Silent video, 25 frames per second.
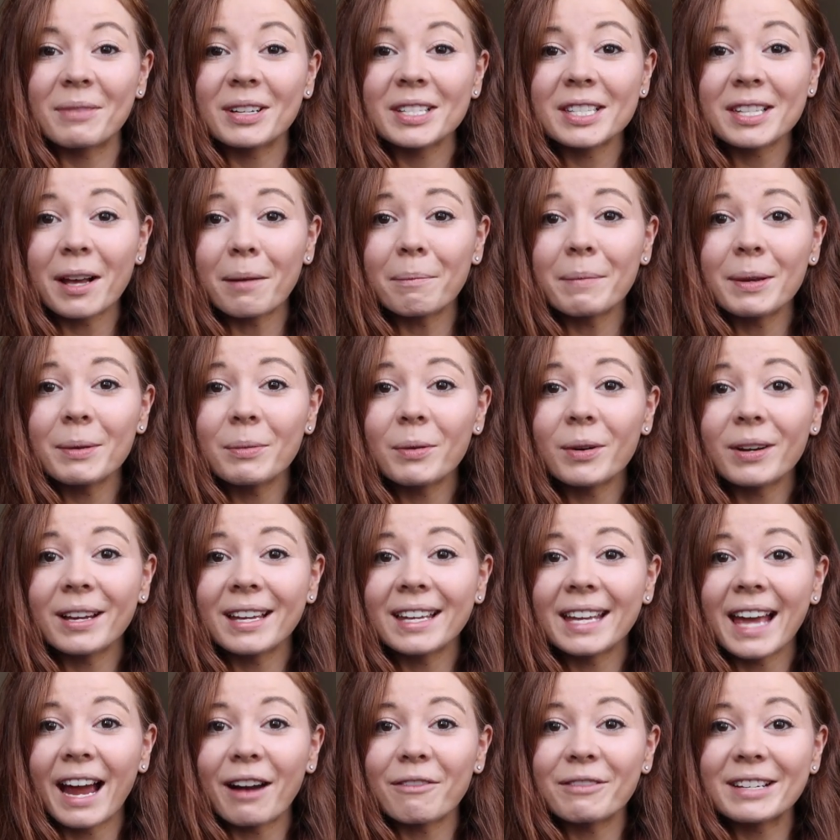But some people
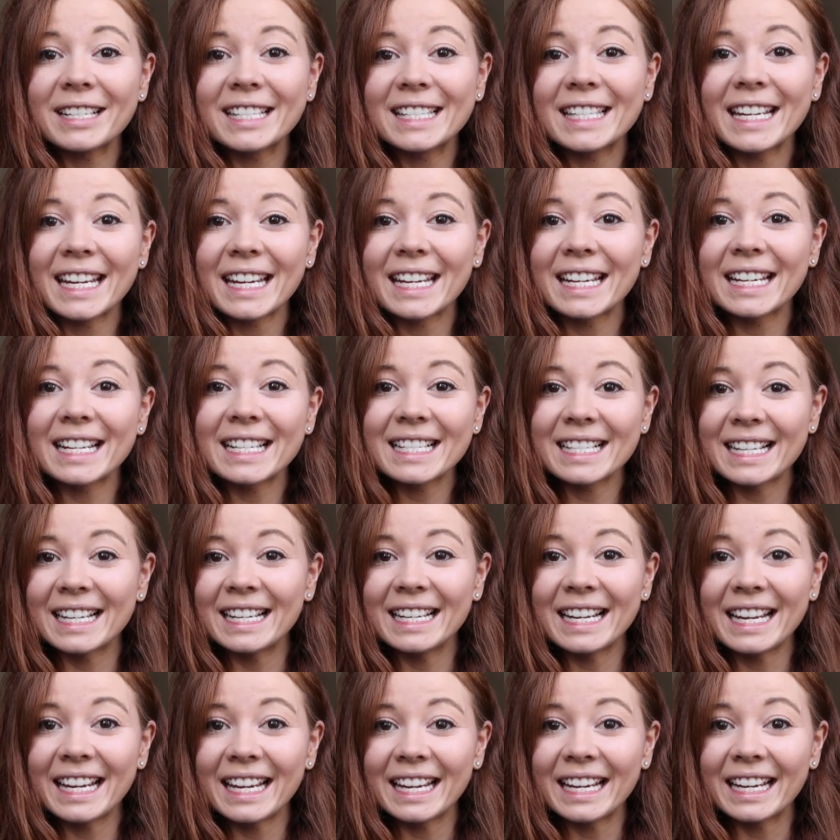can get ridiculously
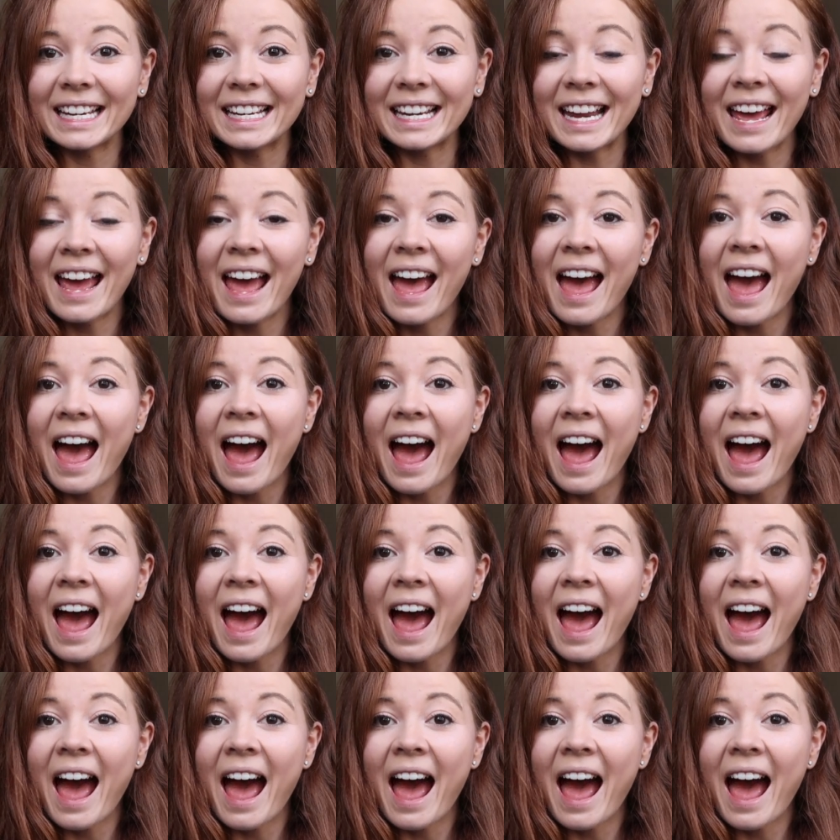lean